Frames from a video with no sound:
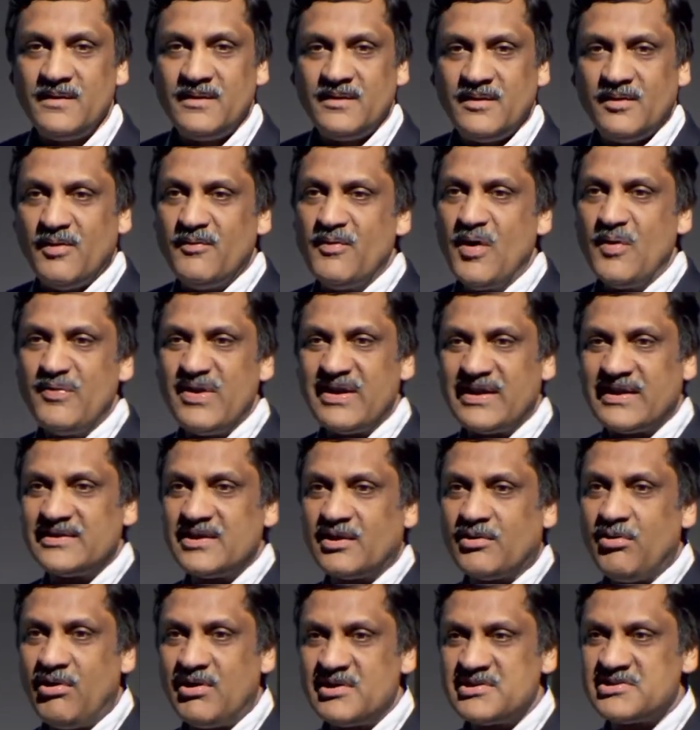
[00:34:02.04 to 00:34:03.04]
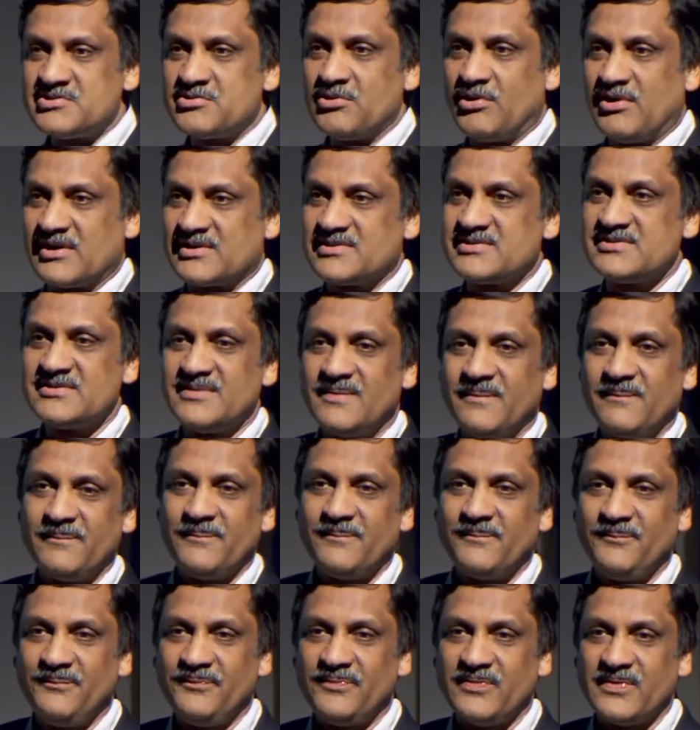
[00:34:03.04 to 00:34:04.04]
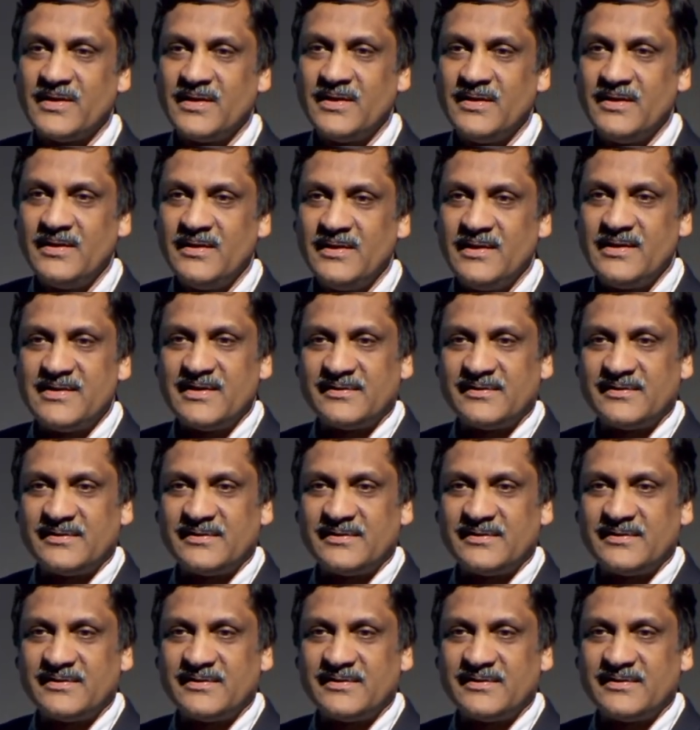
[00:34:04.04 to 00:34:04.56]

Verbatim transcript: Where are the constructs? It